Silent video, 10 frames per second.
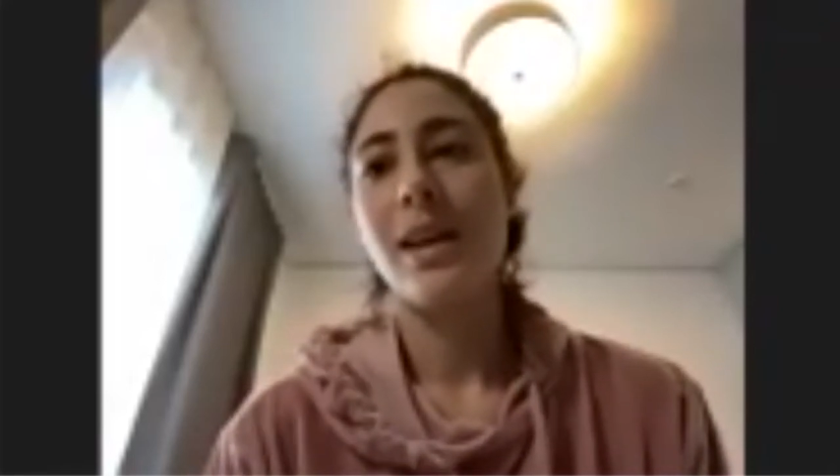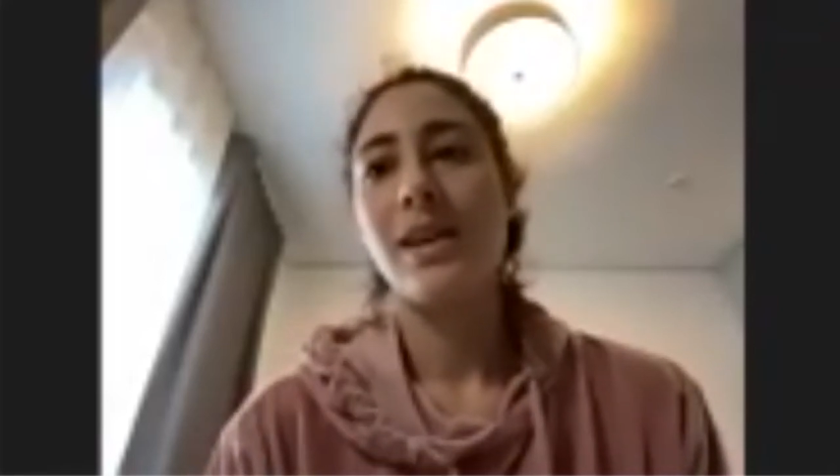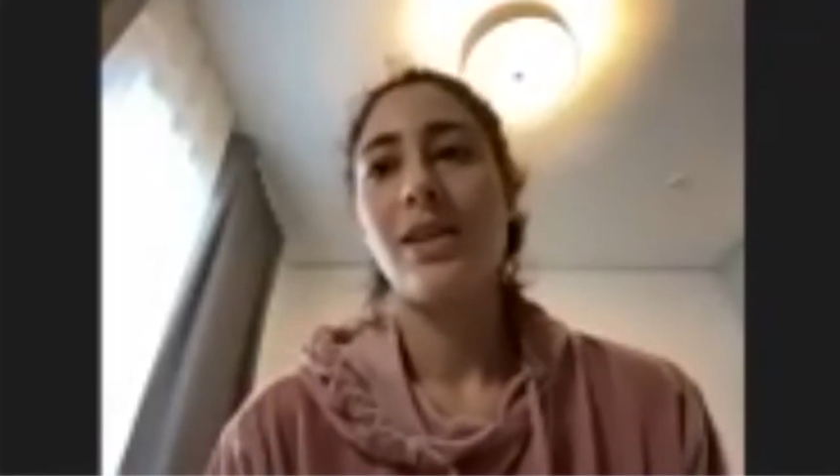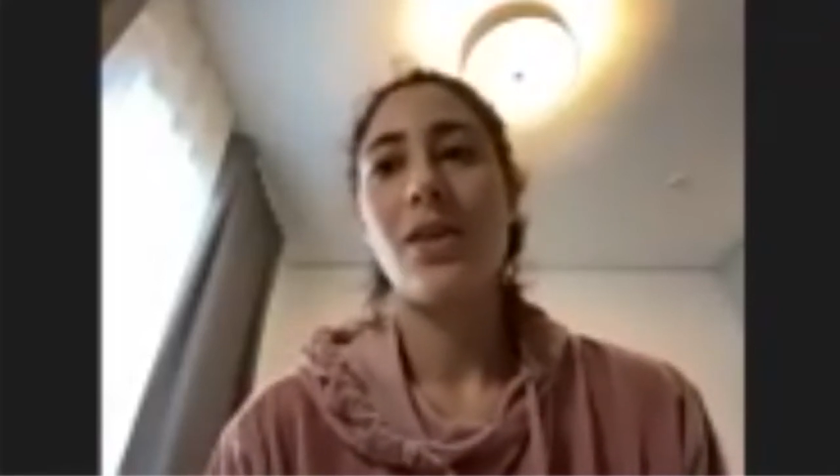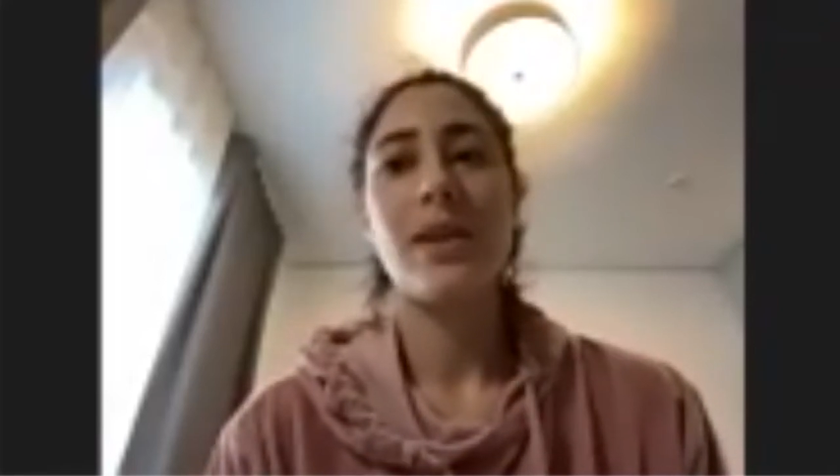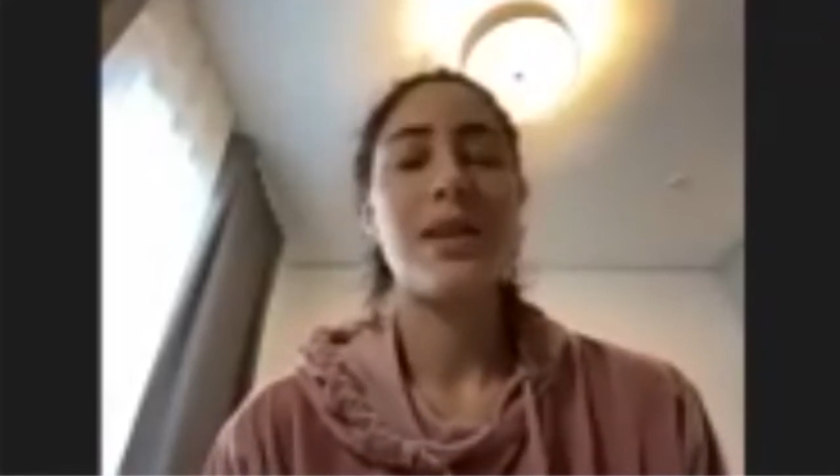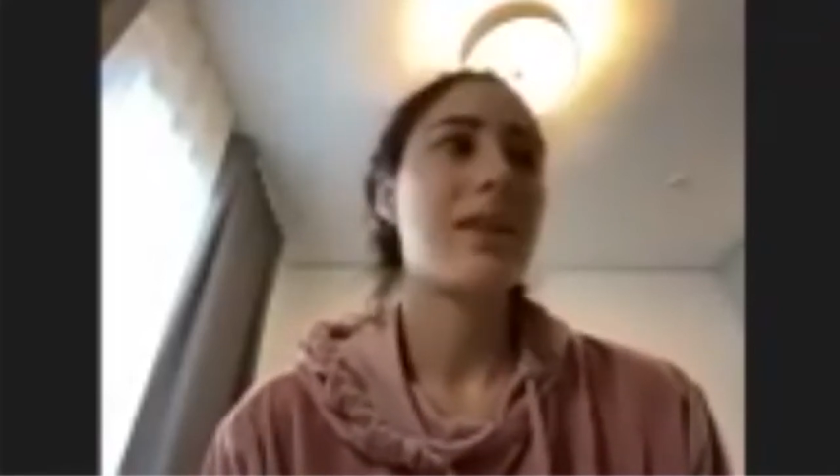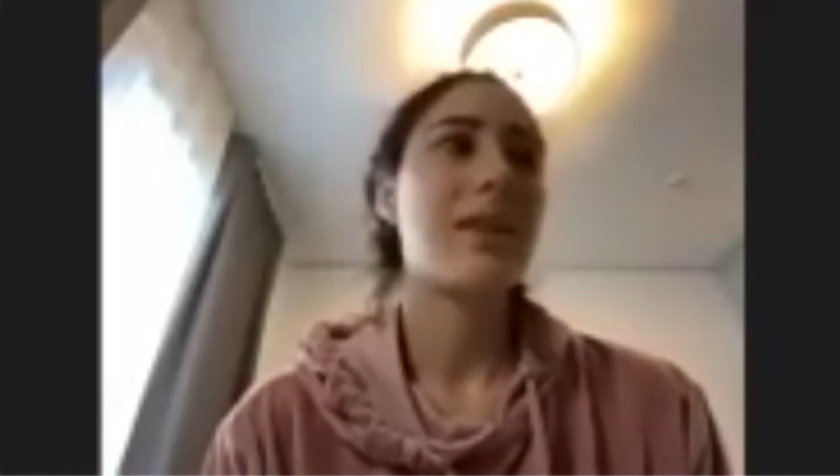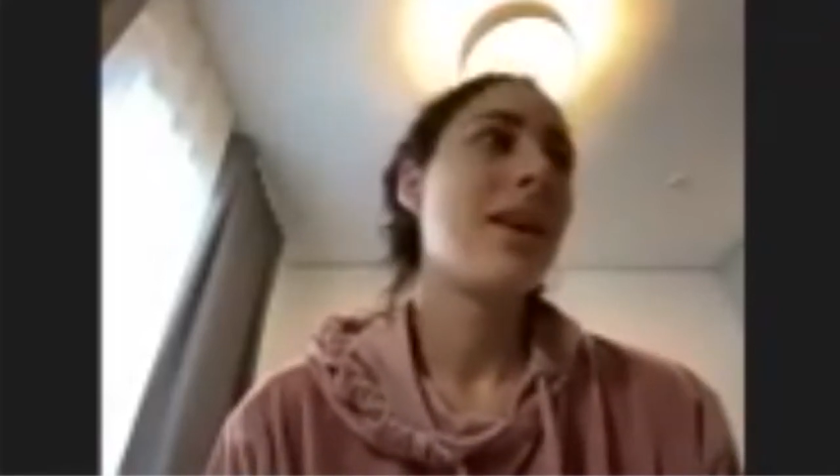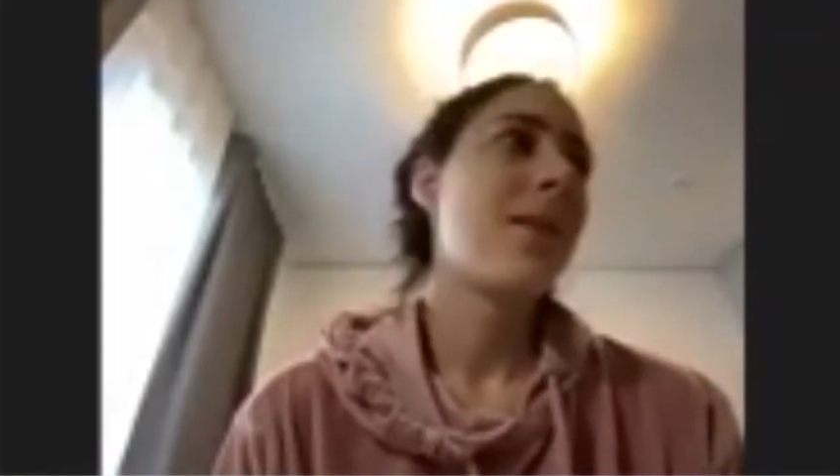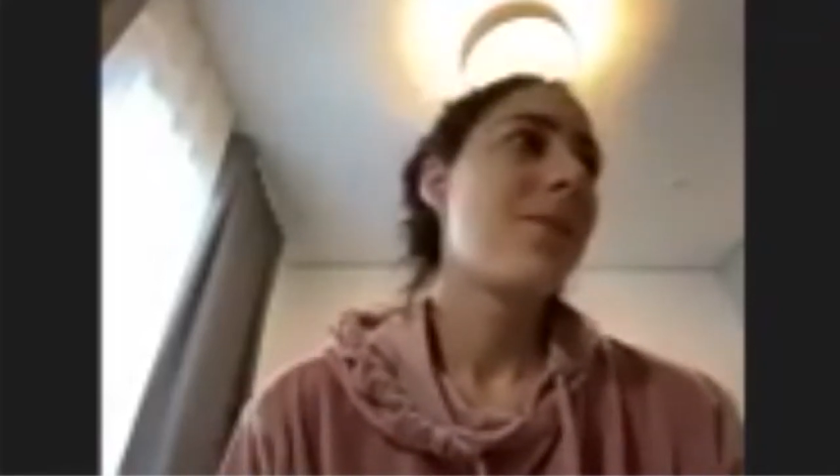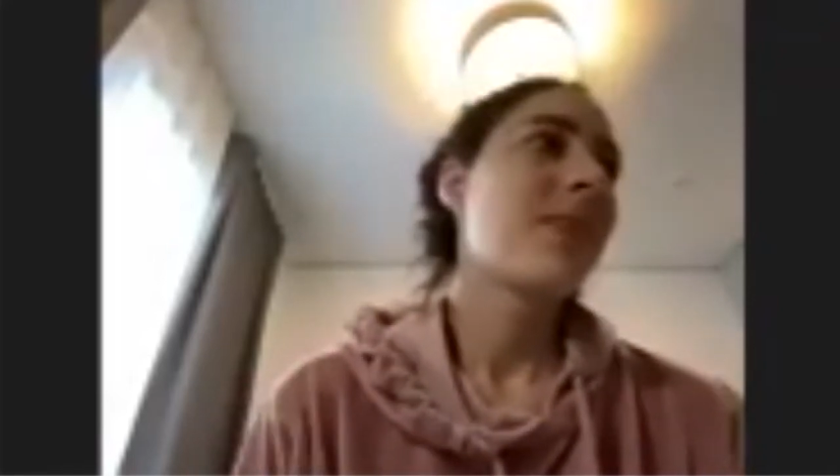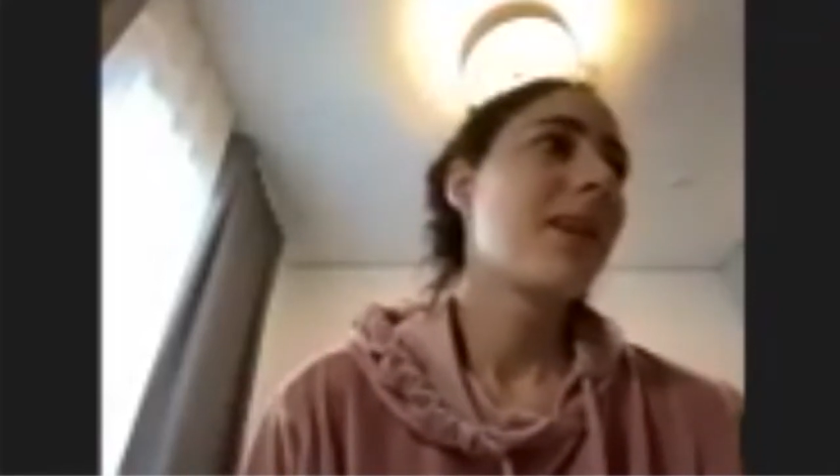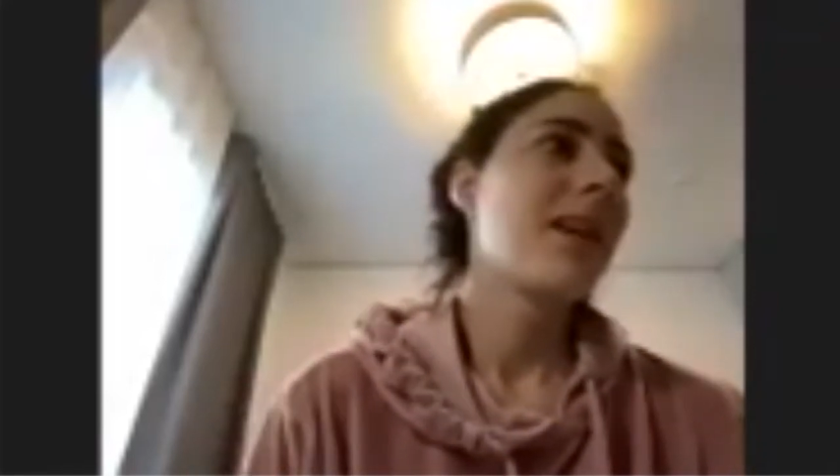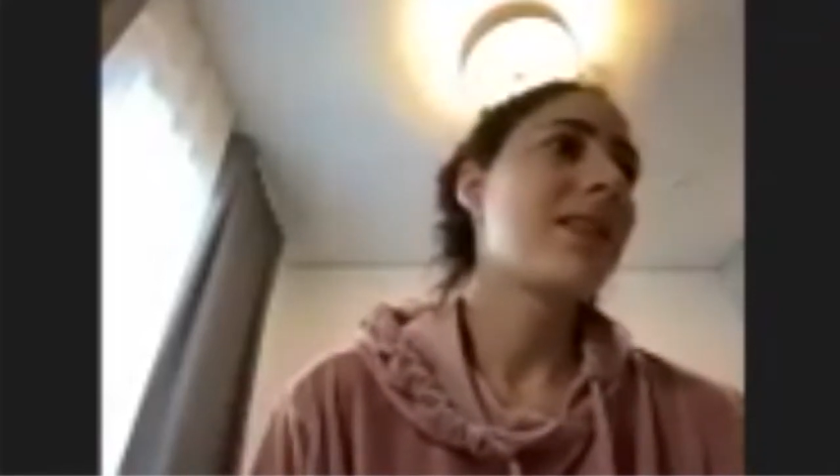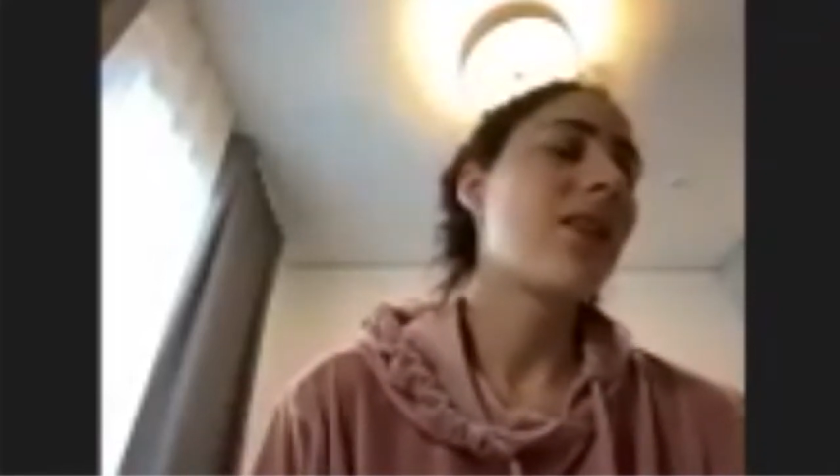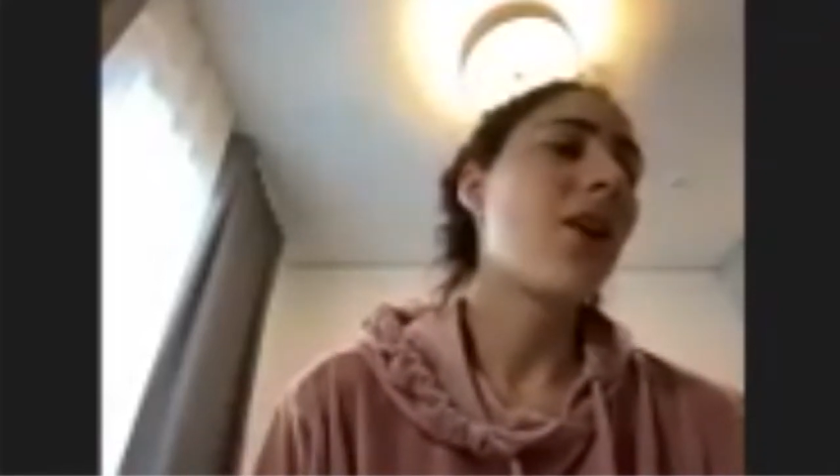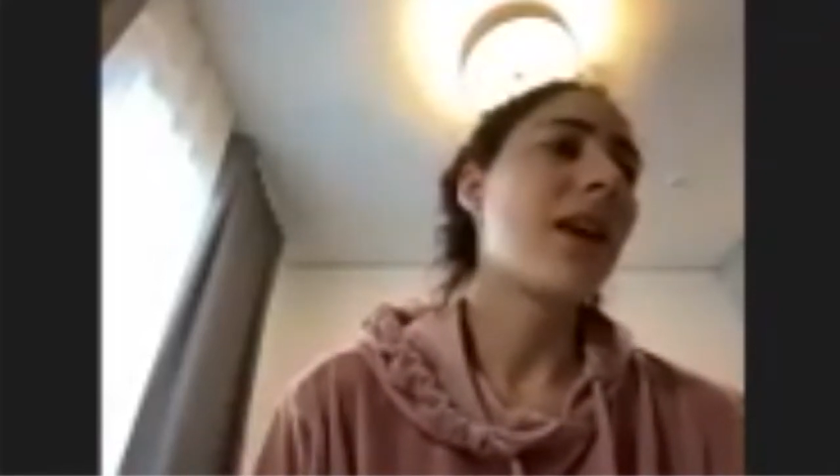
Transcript: you know, it's not